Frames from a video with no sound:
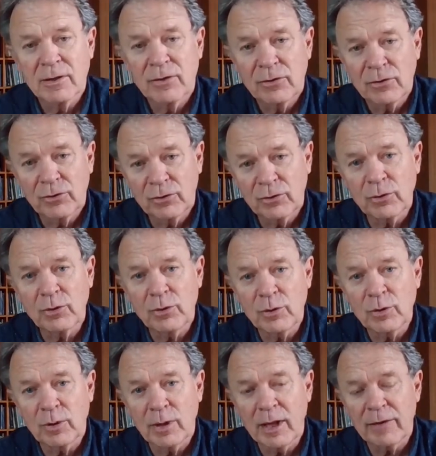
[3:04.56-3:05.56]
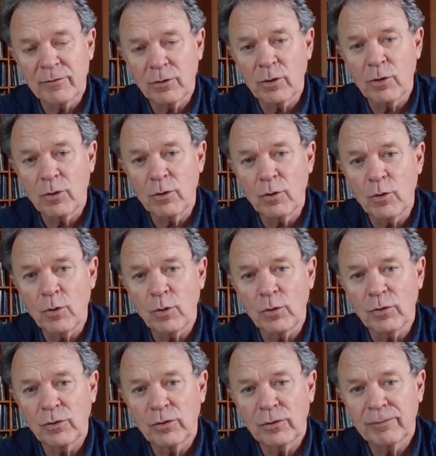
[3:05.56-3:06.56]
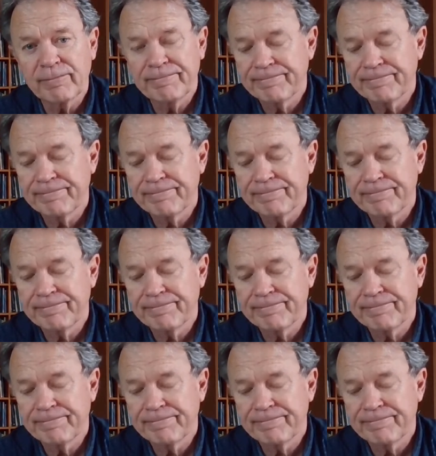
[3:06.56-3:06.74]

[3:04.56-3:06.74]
Soon you'll have your own horse."